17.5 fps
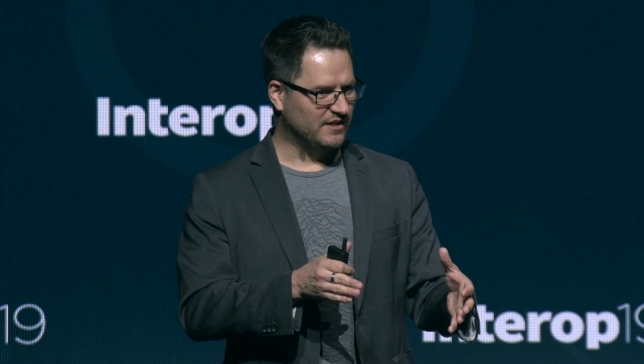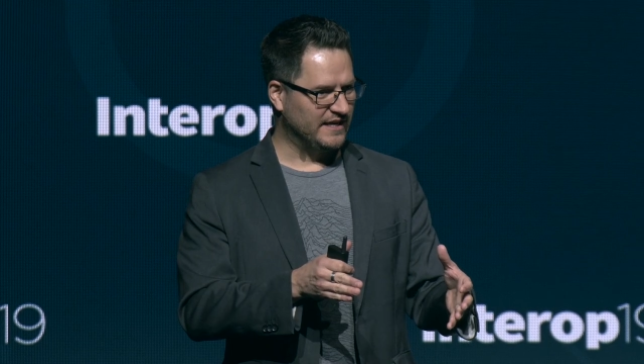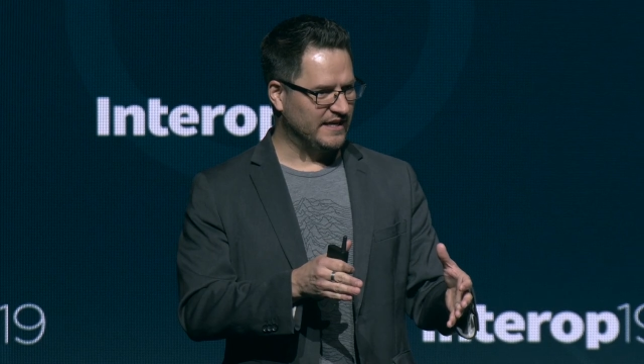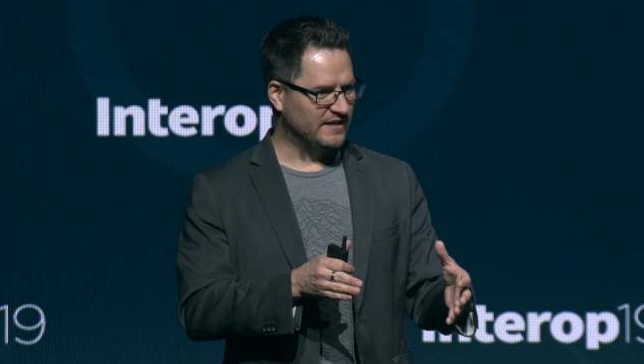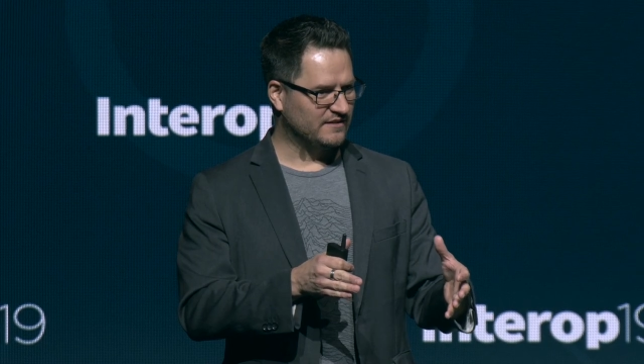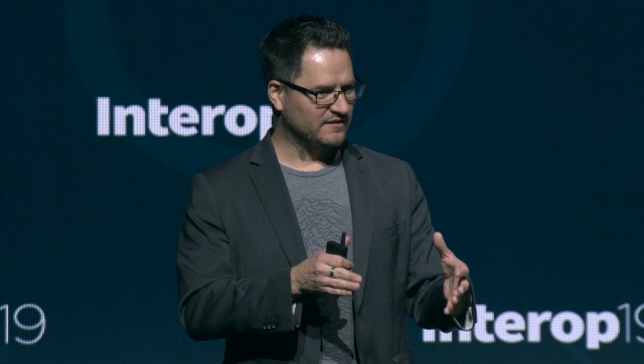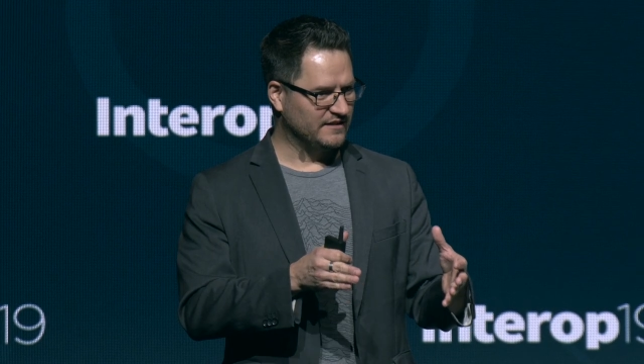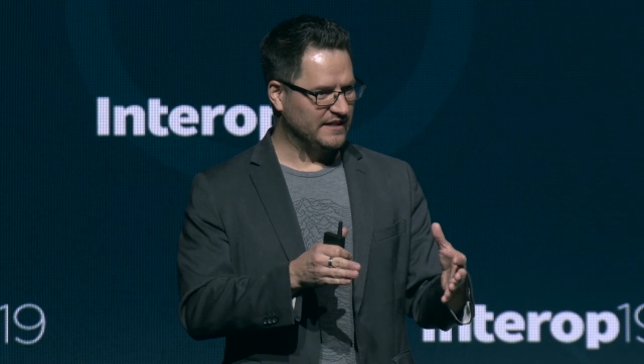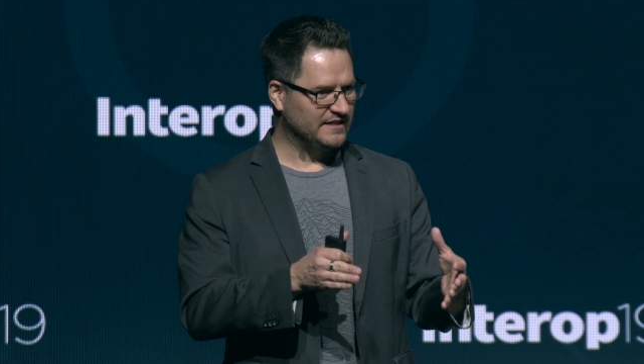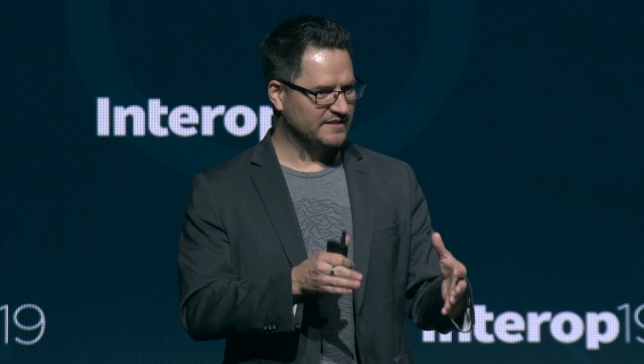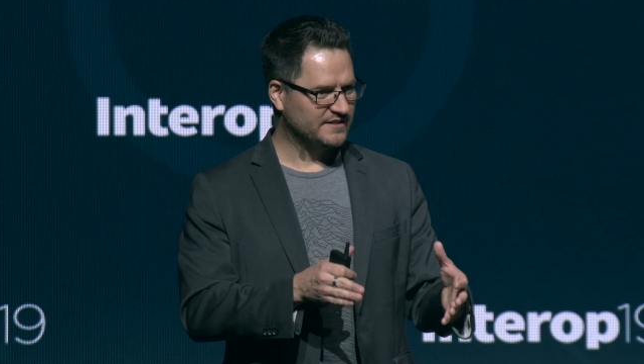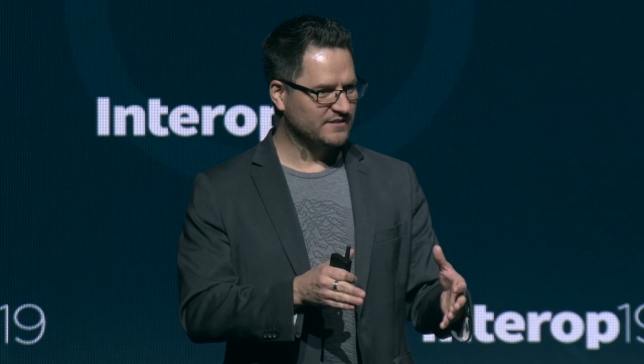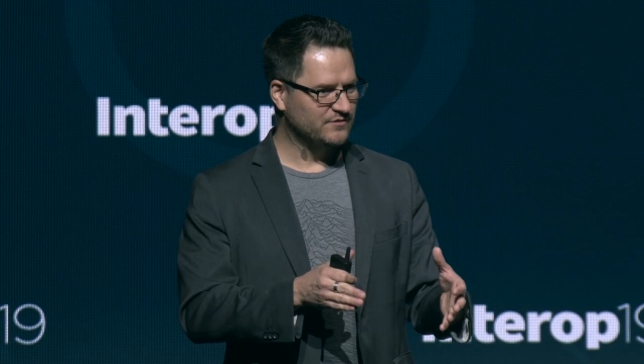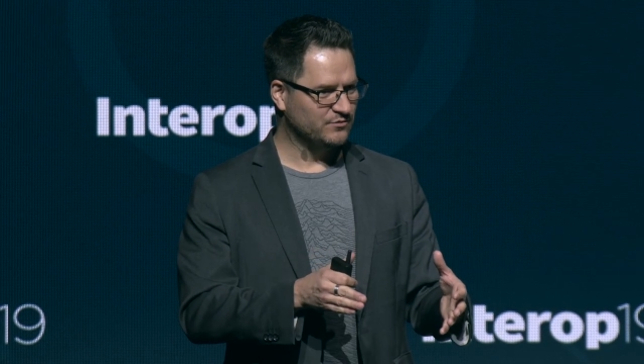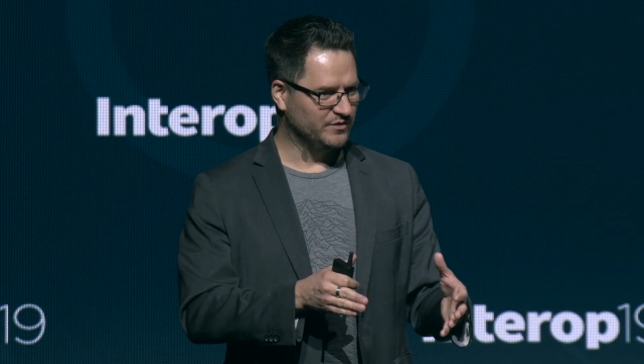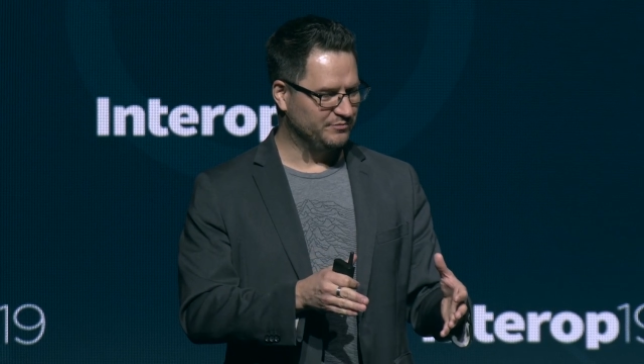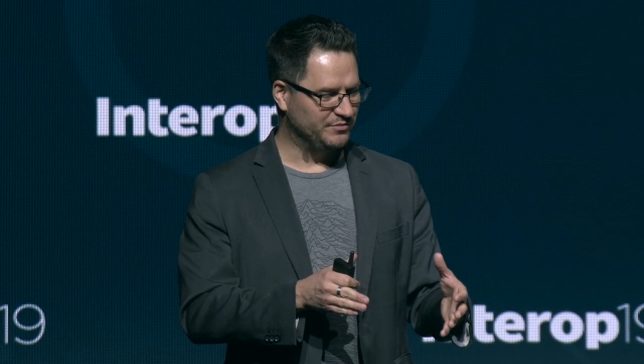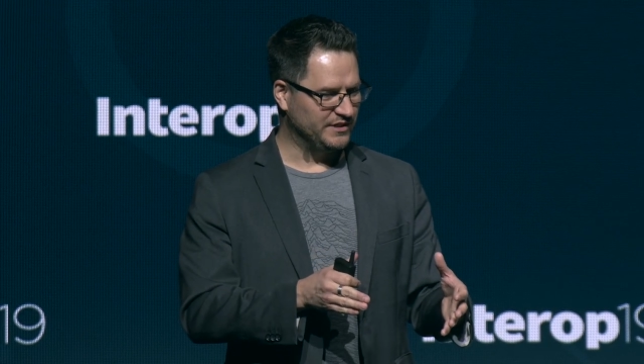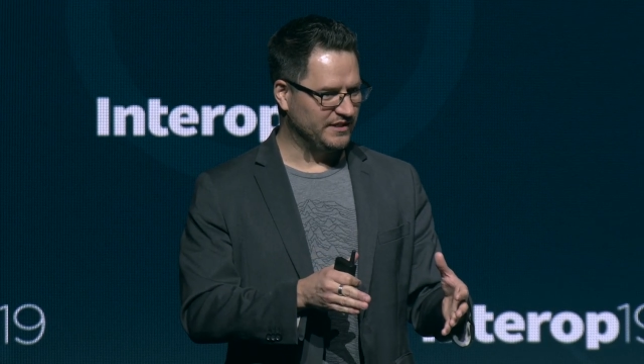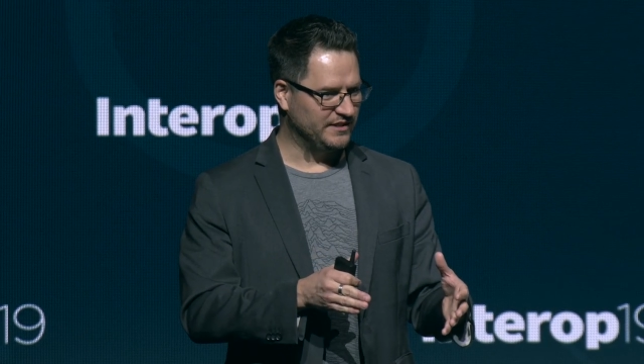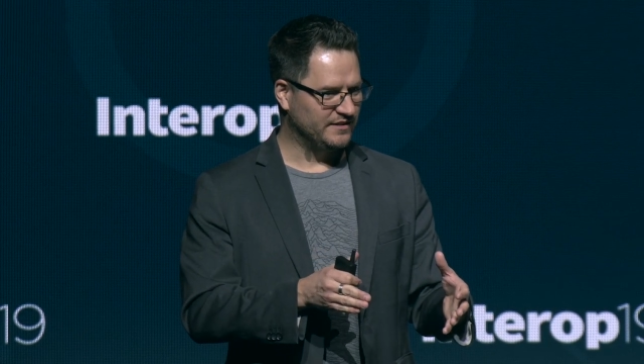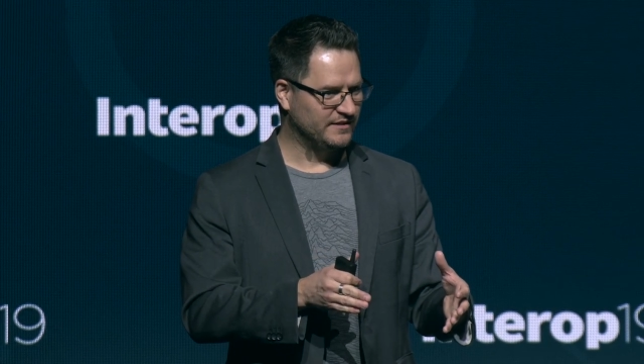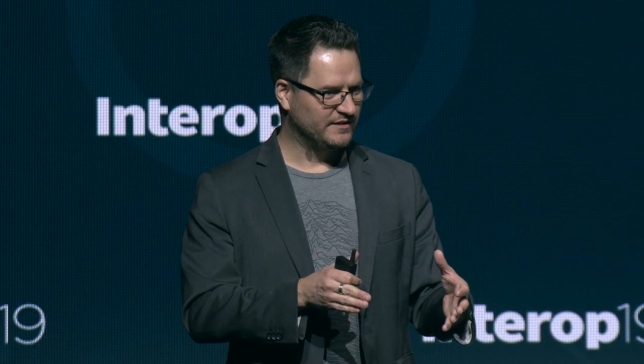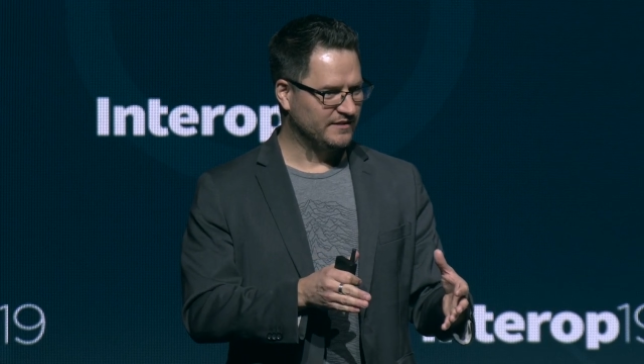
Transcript: like LinkedIn would be